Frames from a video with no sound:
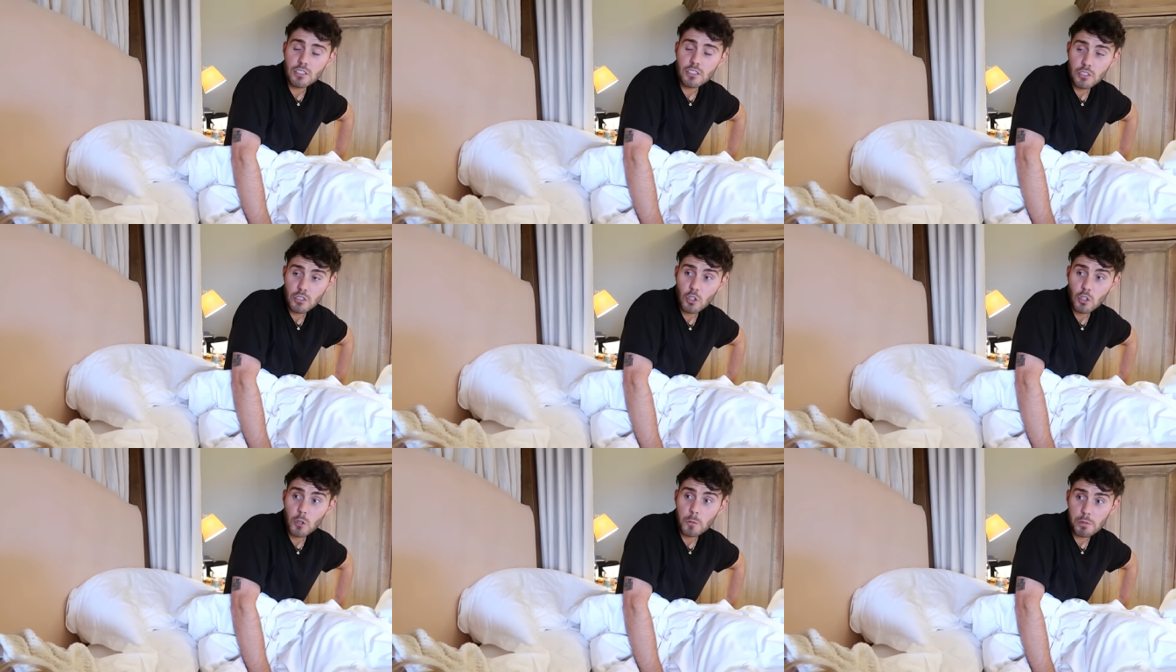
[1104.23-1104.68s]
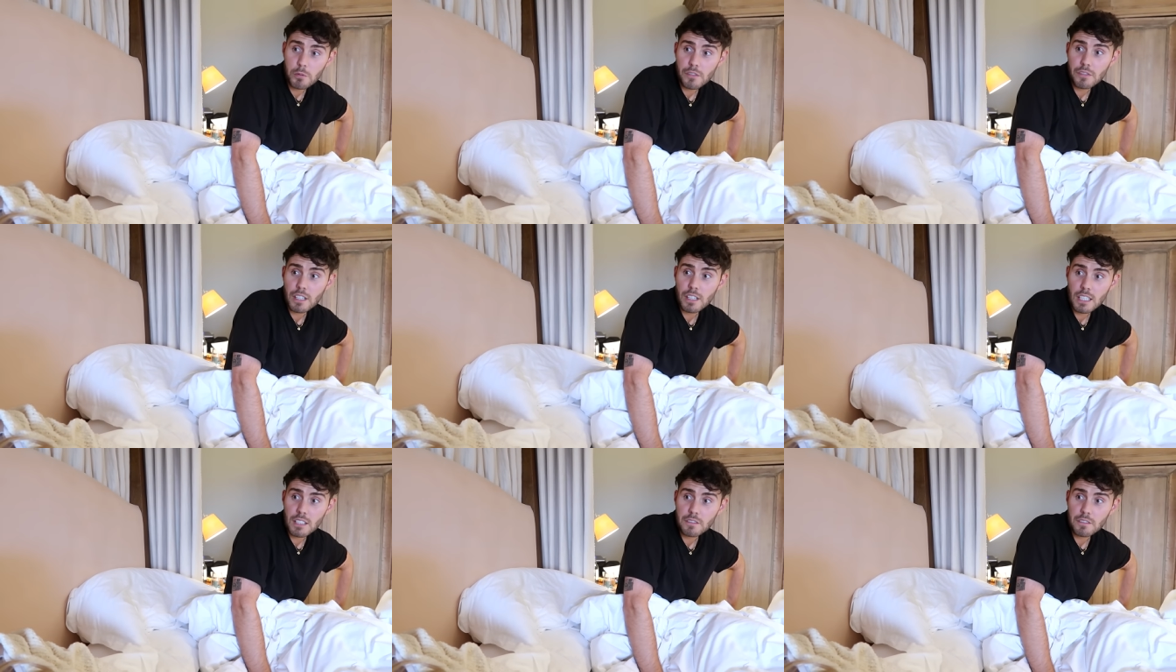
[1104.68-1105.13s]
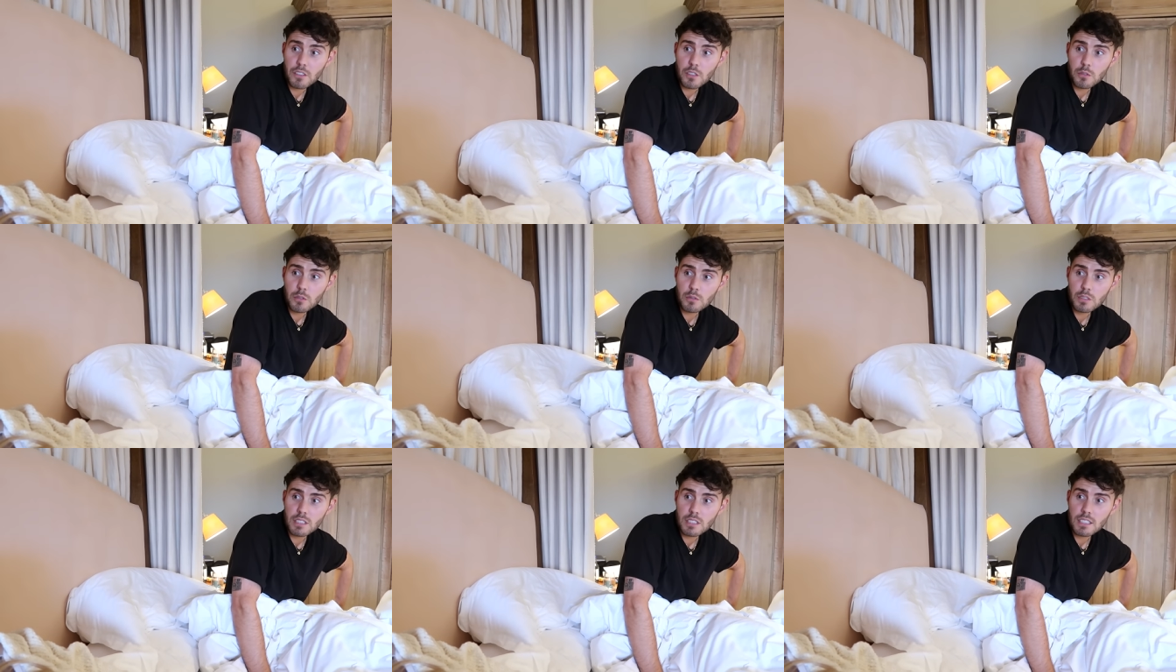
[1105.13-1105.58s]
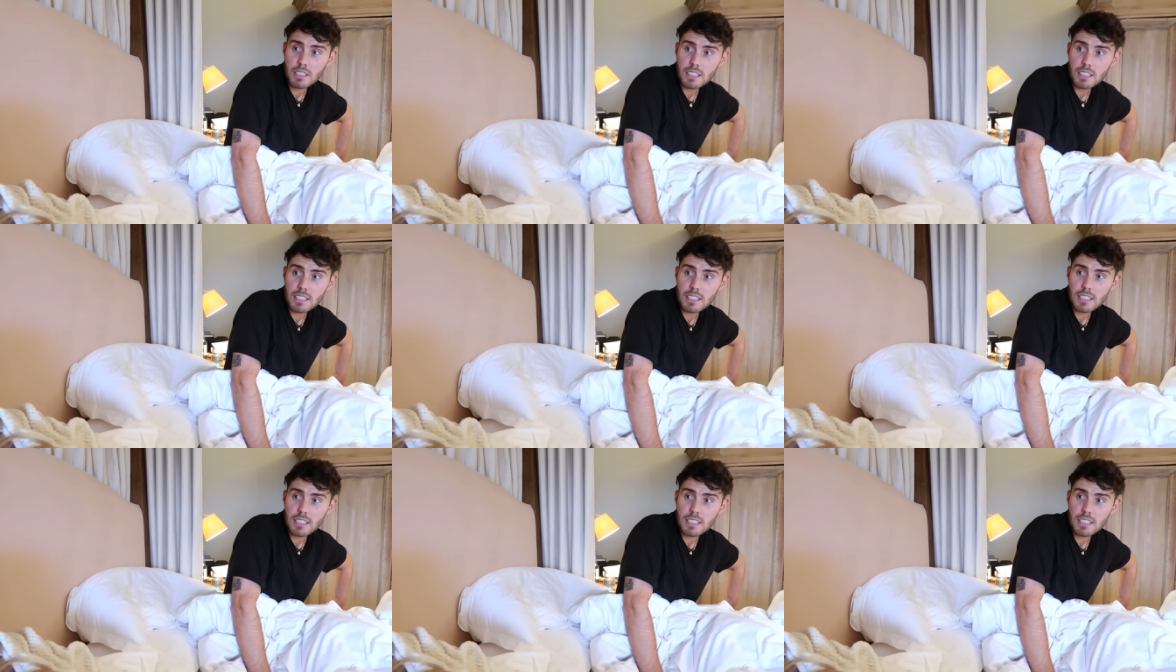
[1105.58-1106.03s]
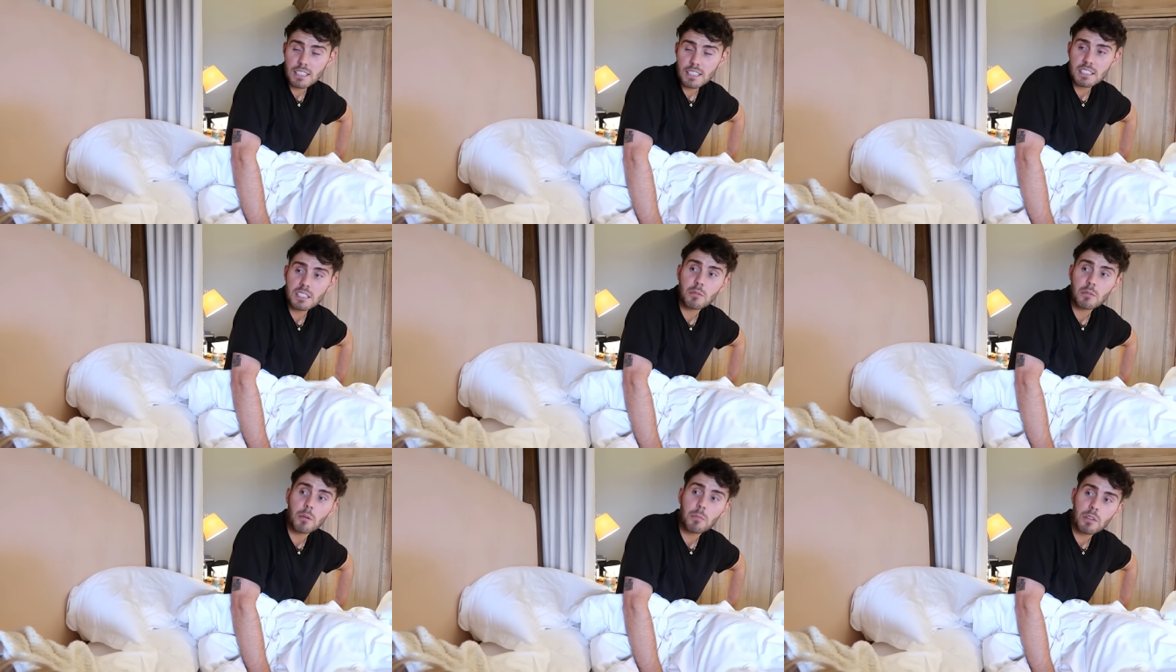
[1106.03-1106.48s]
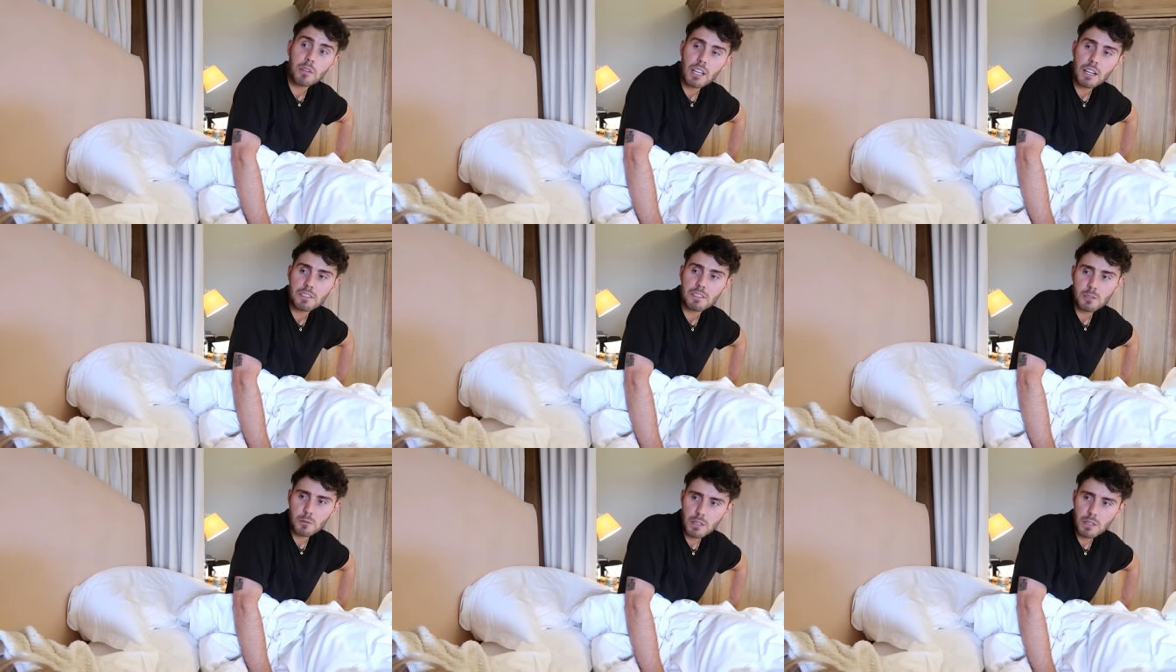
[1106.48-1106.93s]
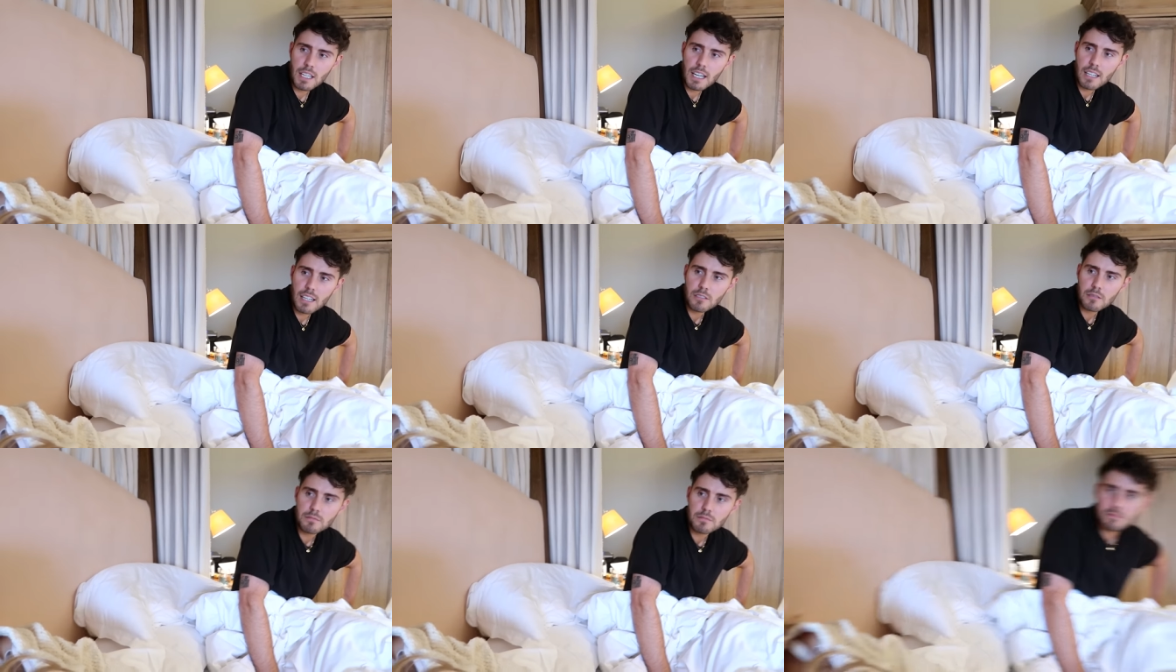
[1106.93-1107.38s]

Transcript: your preferred food is the one we have to eat out.